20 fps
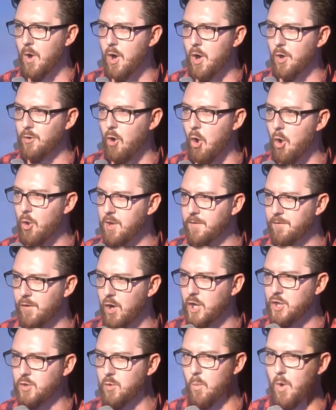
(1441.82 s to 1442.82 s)
world or the
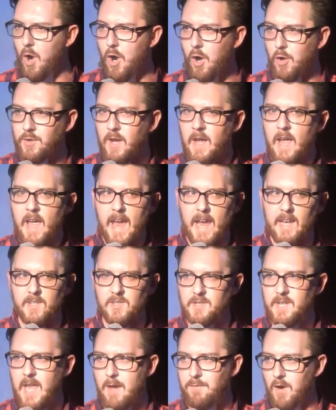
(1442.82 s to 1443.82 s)
virtual world,
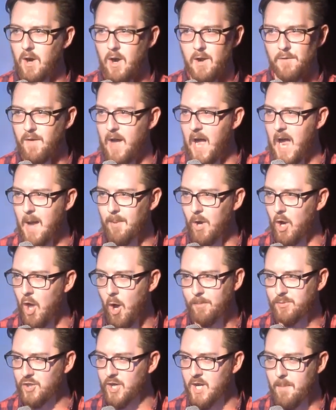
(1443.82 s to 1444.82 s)
is never a viable
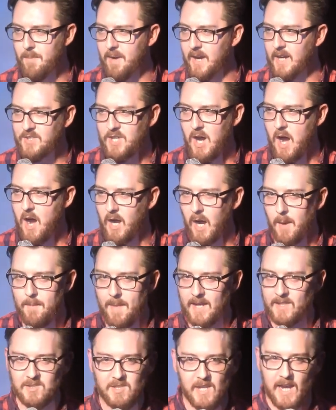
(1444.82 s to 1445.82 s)
option to be a target
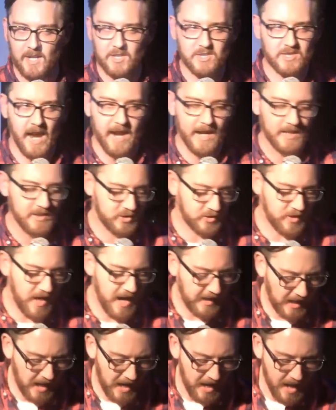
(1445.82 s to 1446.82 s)
man slash second
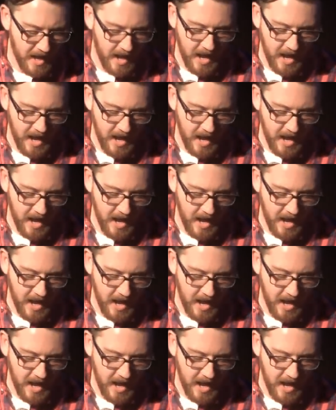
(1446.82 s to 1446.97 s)
striker.